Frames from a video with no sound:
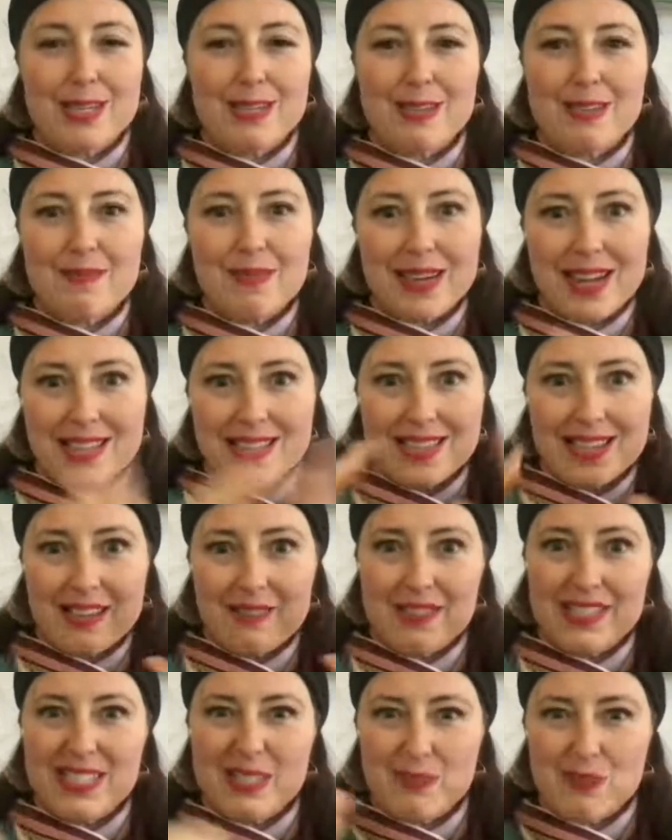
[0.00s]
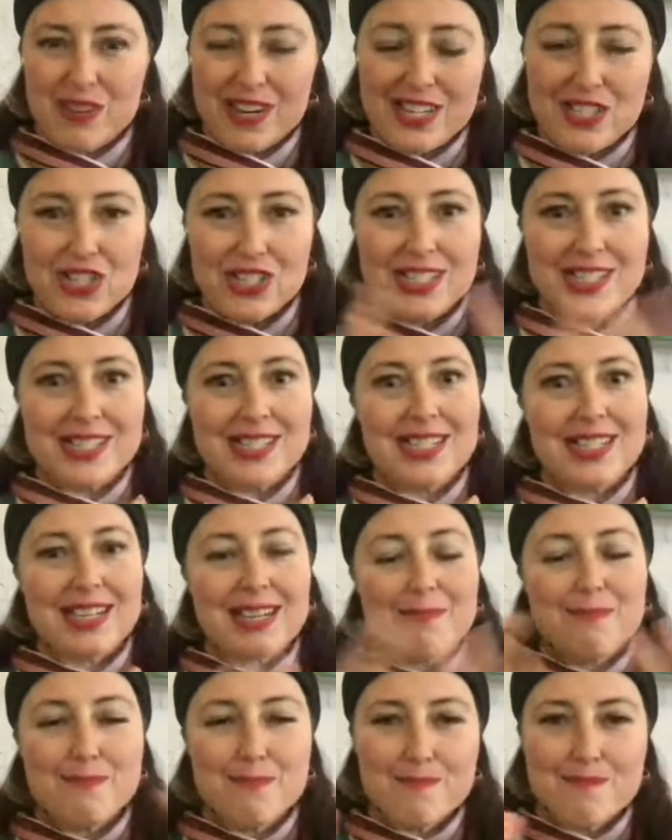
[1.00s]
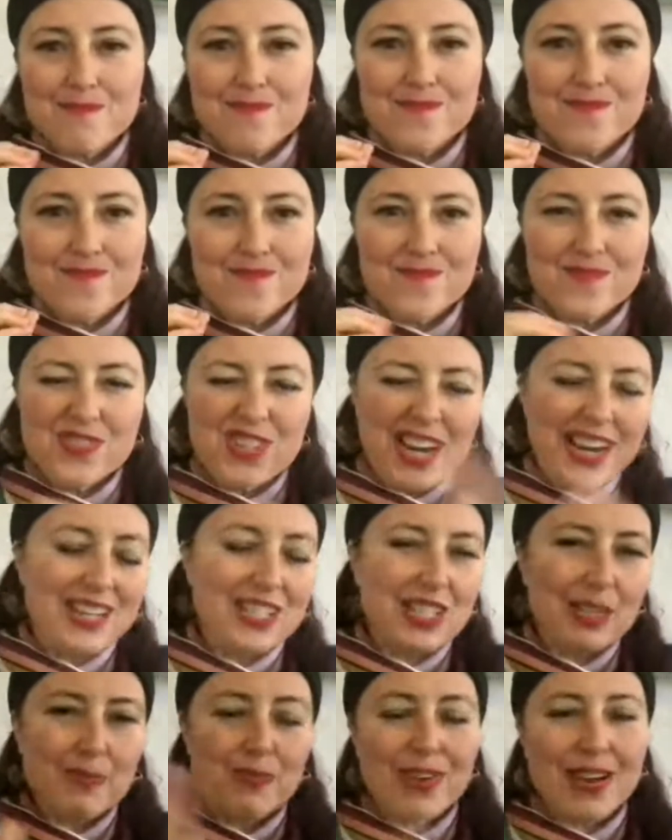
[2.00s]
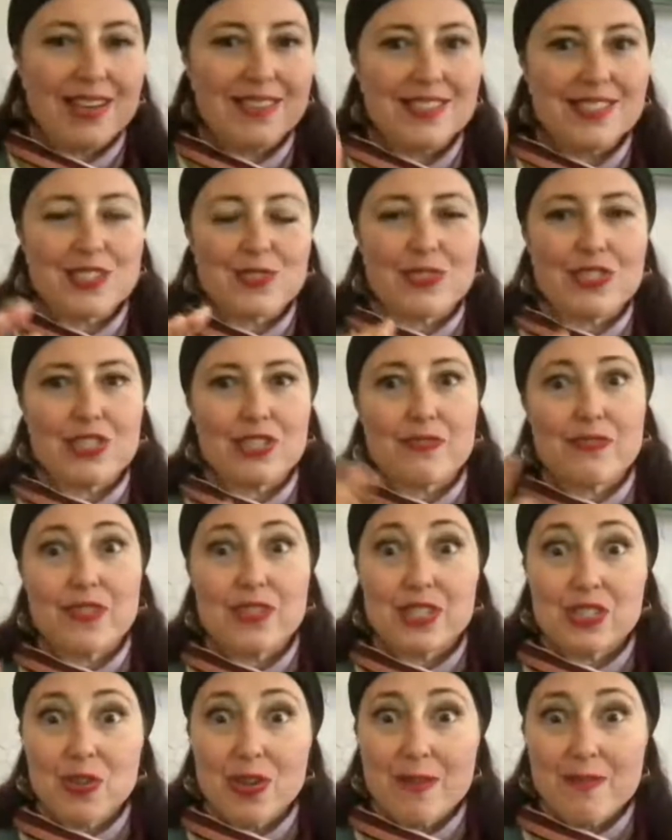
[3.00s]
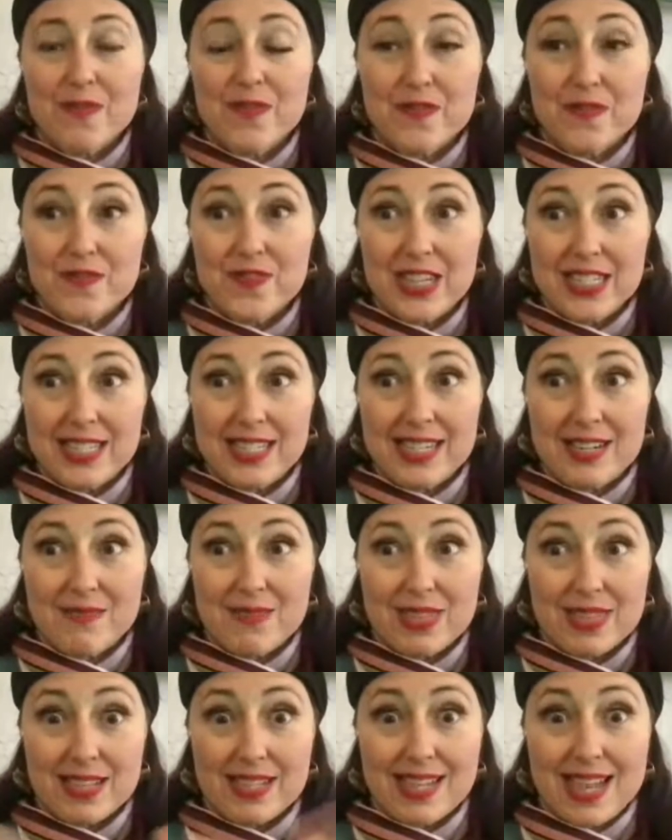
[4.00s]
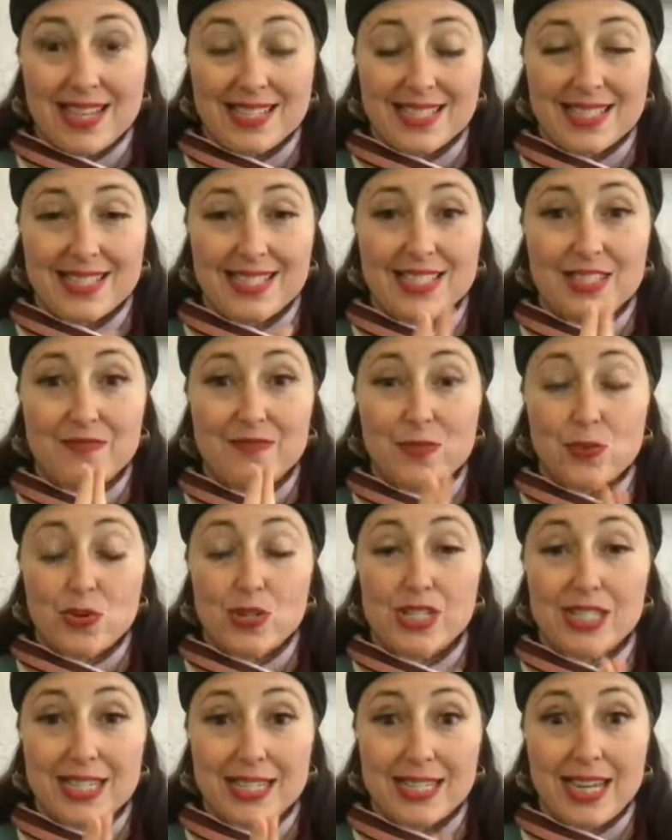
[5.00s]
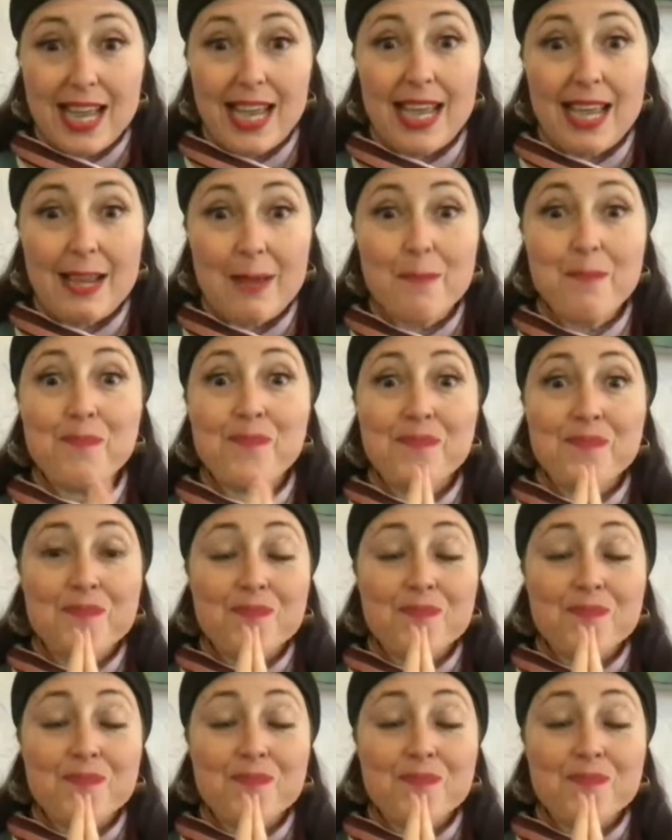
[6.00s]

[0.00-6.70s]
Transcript: them and I think of inspiration and I change them around and so on and so forth. So I'm futzing with the lessons for today.